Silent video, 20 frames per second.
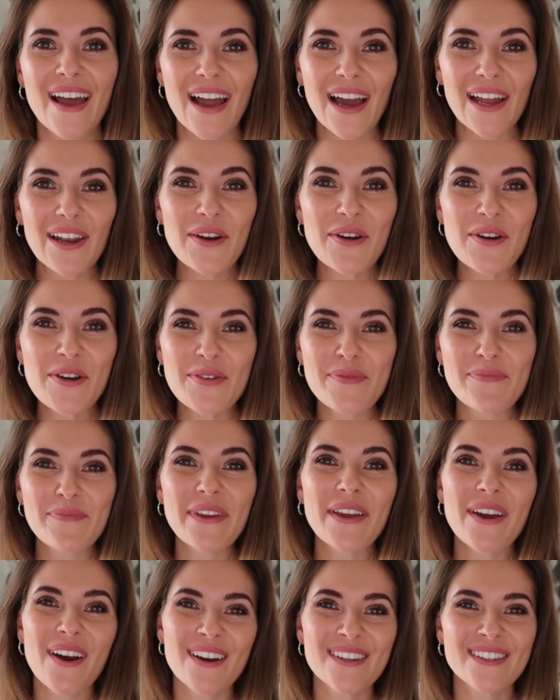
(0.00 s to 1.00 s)
Hello,
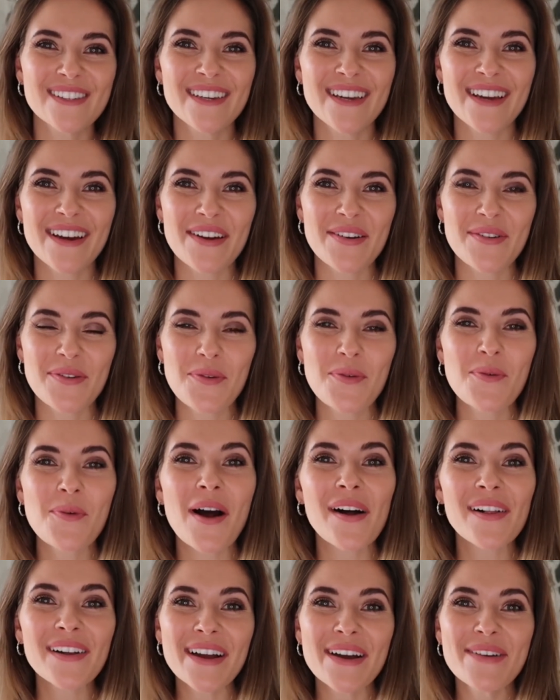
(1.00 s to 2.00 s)
Beate here.
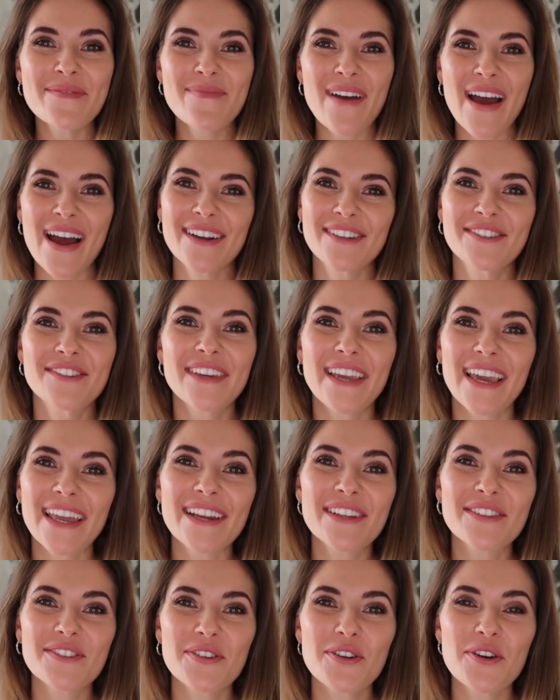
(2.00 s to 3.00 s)
Welcome back to
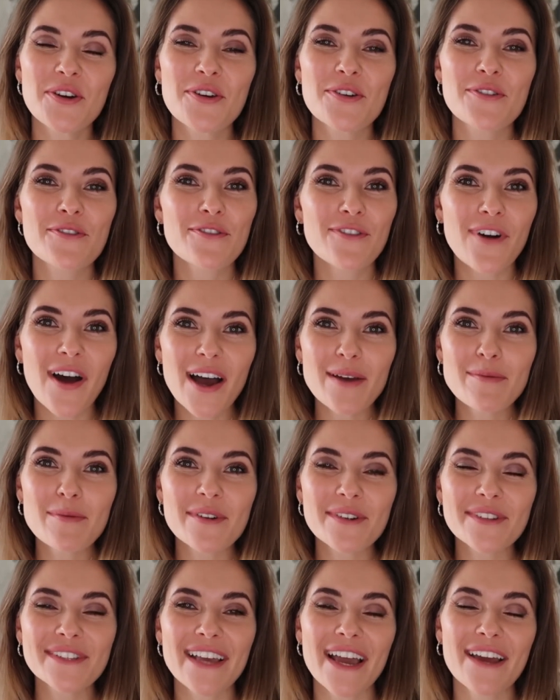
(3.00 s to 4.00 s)
Getting to Know
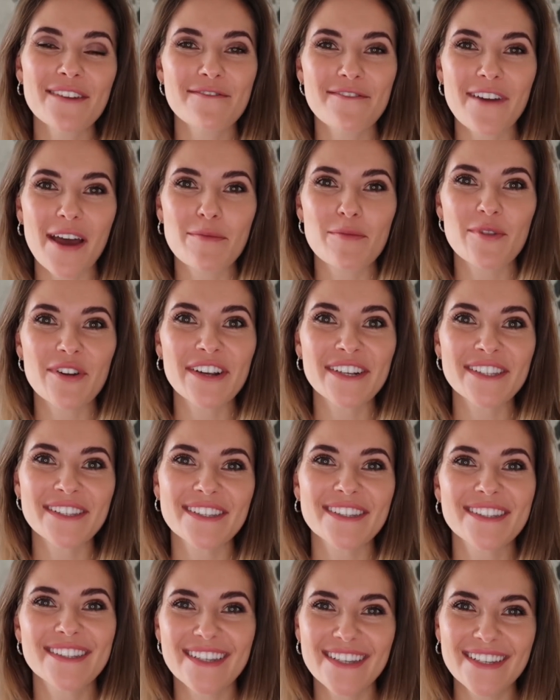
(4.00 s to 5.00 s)
Fibers and Fabrics
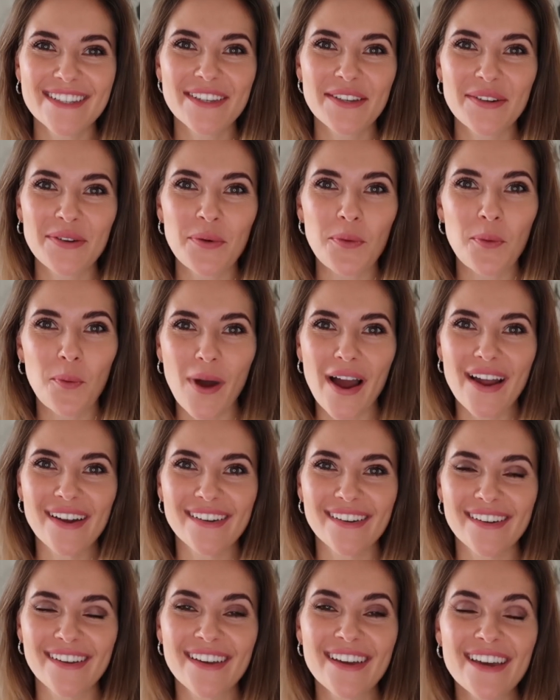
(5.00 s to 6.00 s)
Season
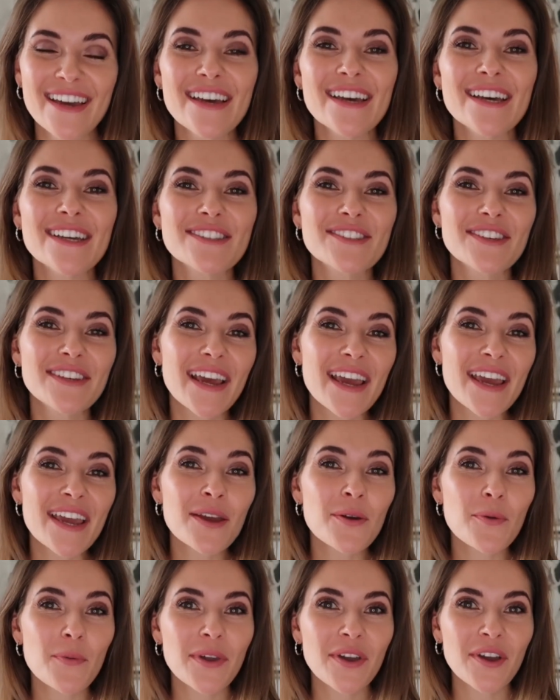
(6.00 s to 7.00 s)
1.
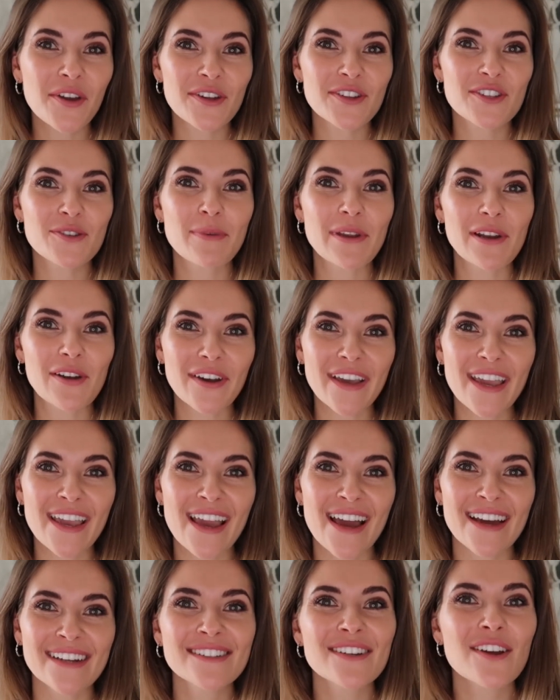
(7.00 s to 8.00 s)
Today we're going to be
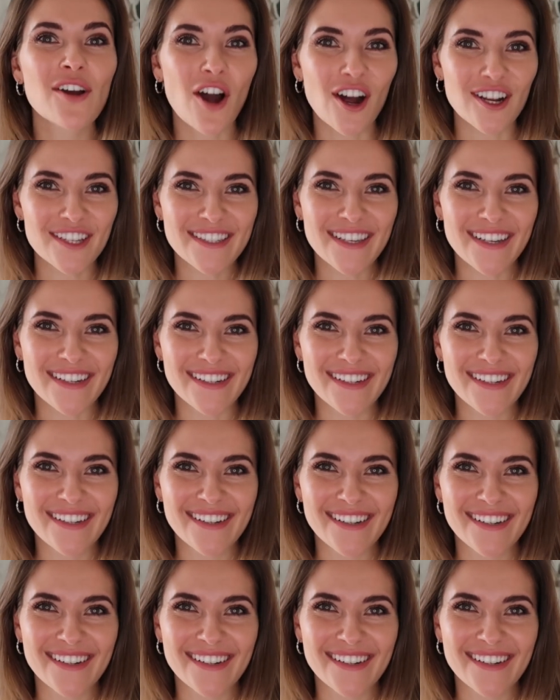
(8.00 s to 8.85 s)
looking at cotton.